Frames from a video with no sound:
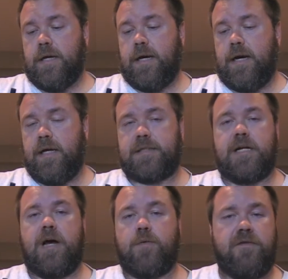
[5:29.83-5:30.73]
It's
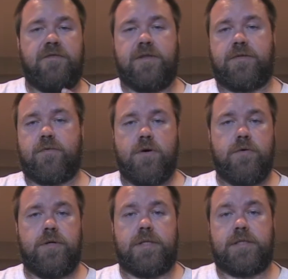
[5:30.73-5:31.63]
not rough on the
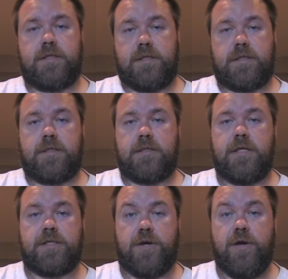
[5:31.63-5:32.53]
throat.
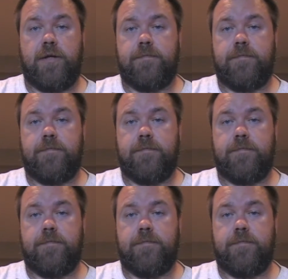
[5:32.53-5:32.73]
It's good.